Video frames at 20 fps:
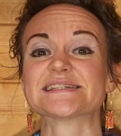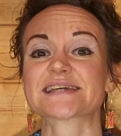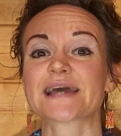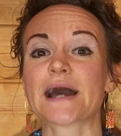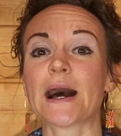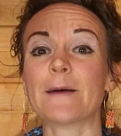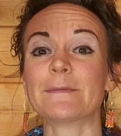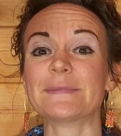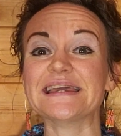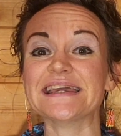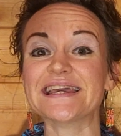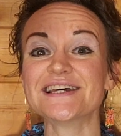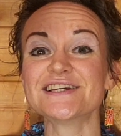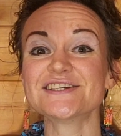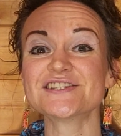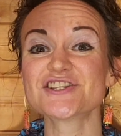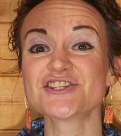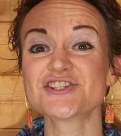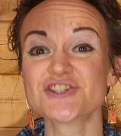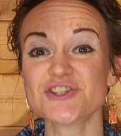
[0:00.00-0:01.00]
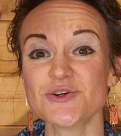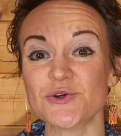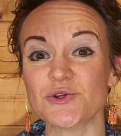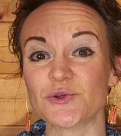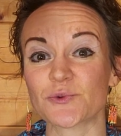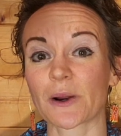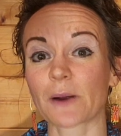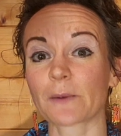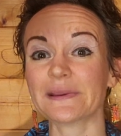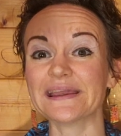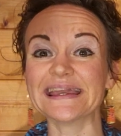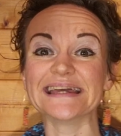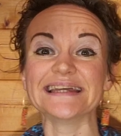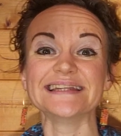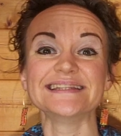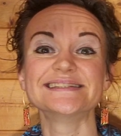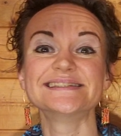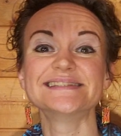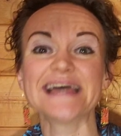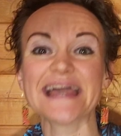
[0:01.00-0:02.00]
coming soon, where we can
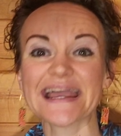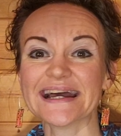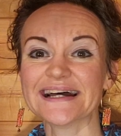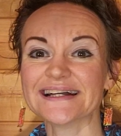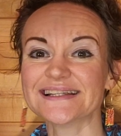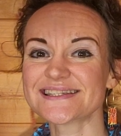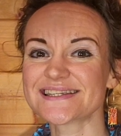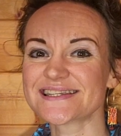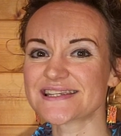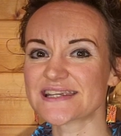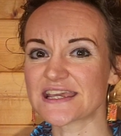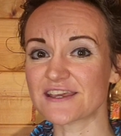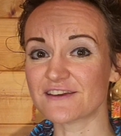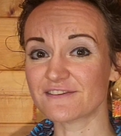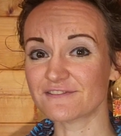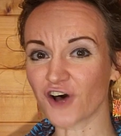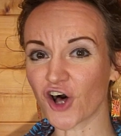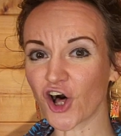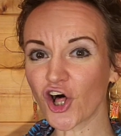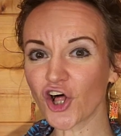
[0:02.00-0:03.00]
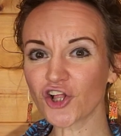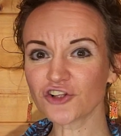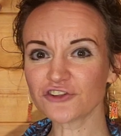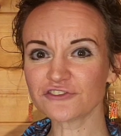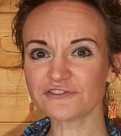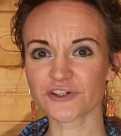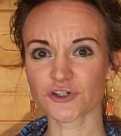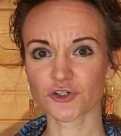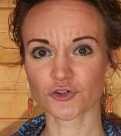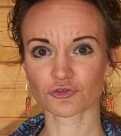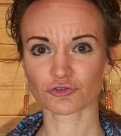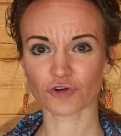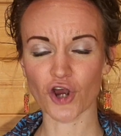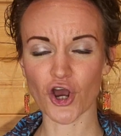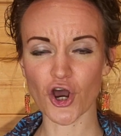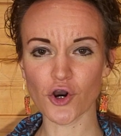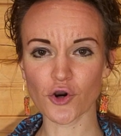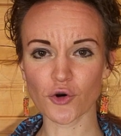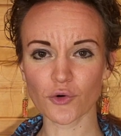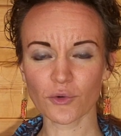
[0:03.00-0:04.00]
dance, evolve,
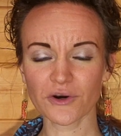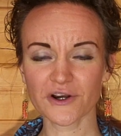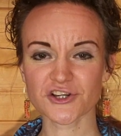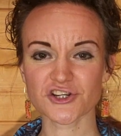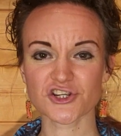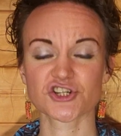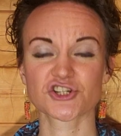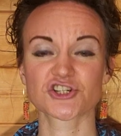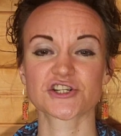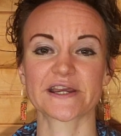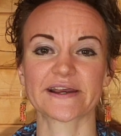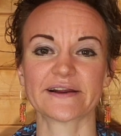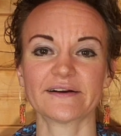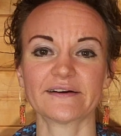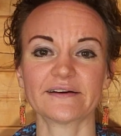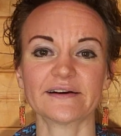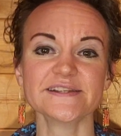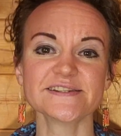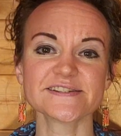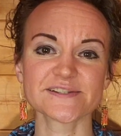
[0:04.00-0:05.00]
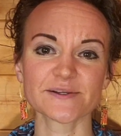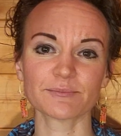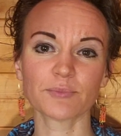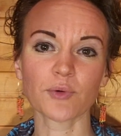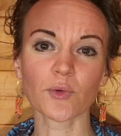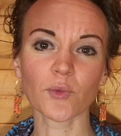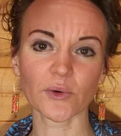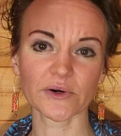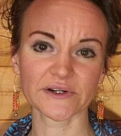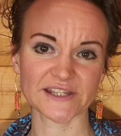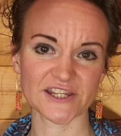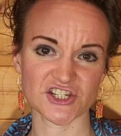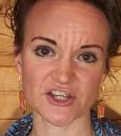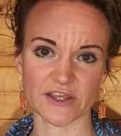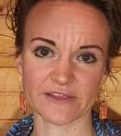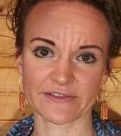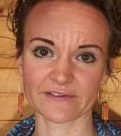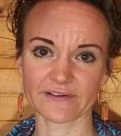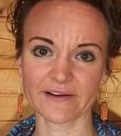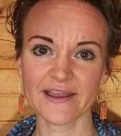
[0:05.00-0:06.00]
grow, share, and support each
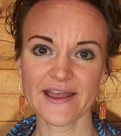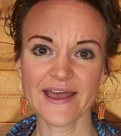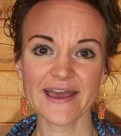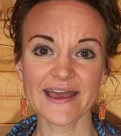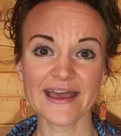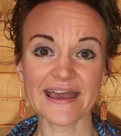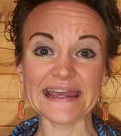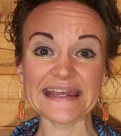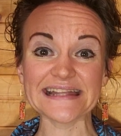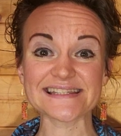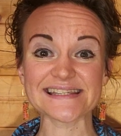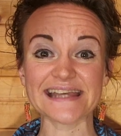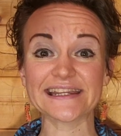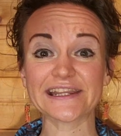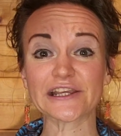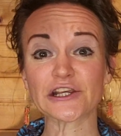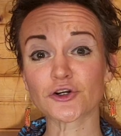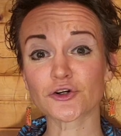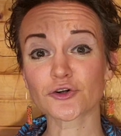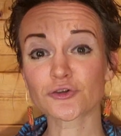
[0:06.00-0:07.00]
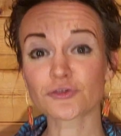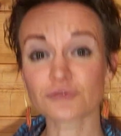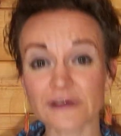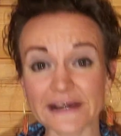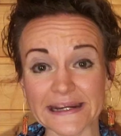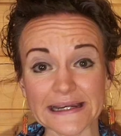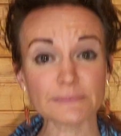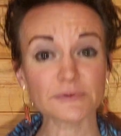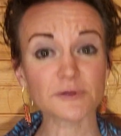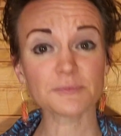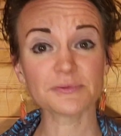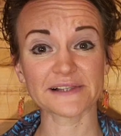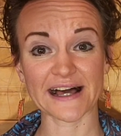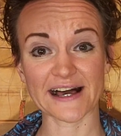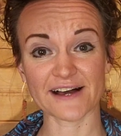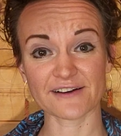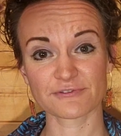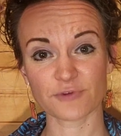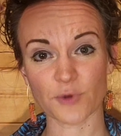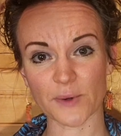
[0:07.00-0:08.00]
other. It's an incredible
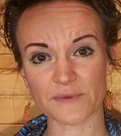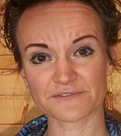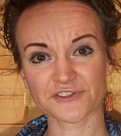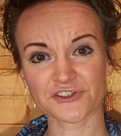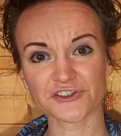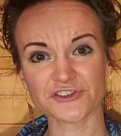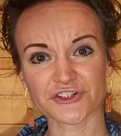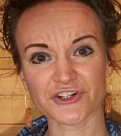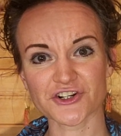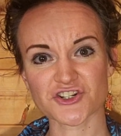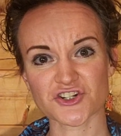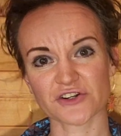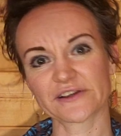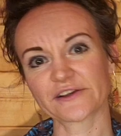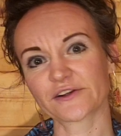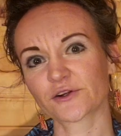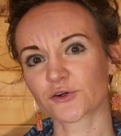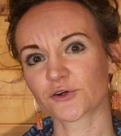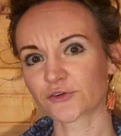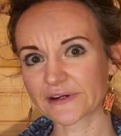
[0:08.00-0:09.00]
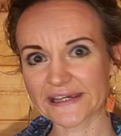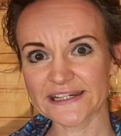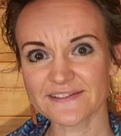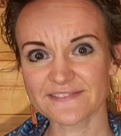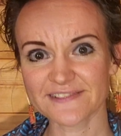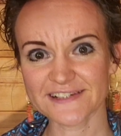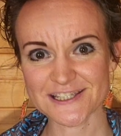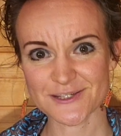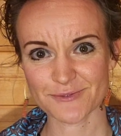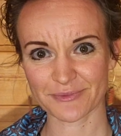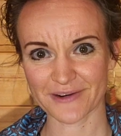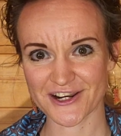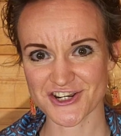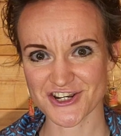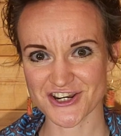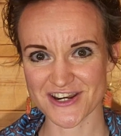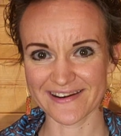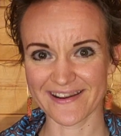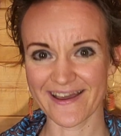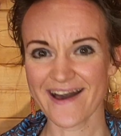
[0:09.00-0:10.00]
platform for nurturing creative
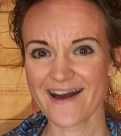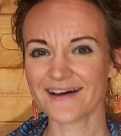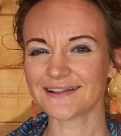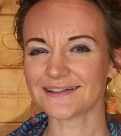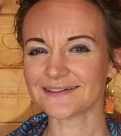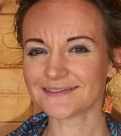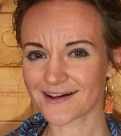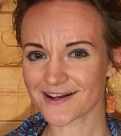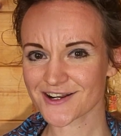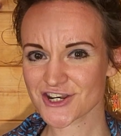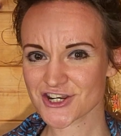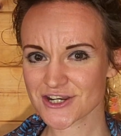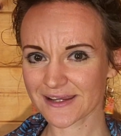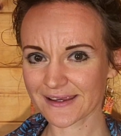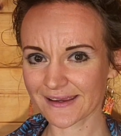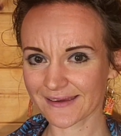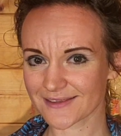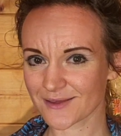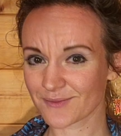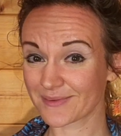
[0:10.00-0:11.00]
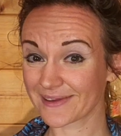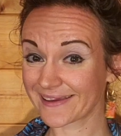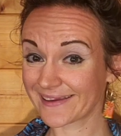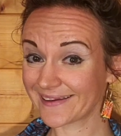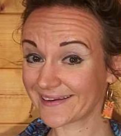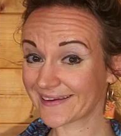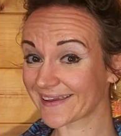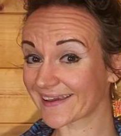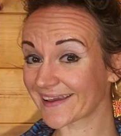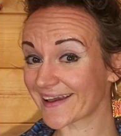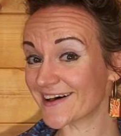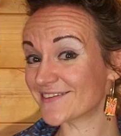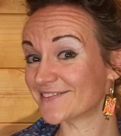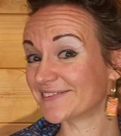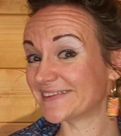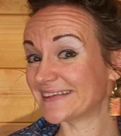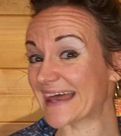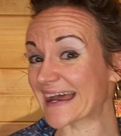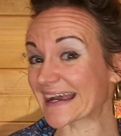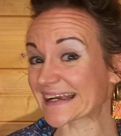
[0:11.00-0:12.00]
expression, launching at the beginning of
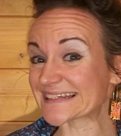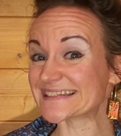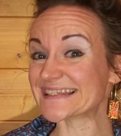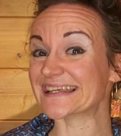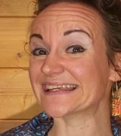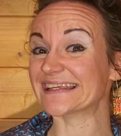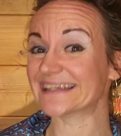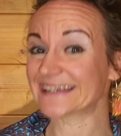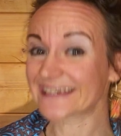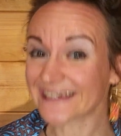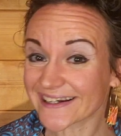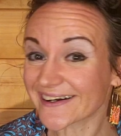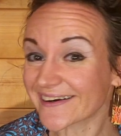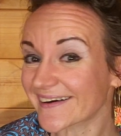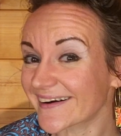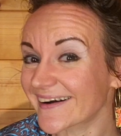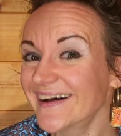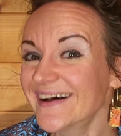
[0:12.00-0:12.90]
next year.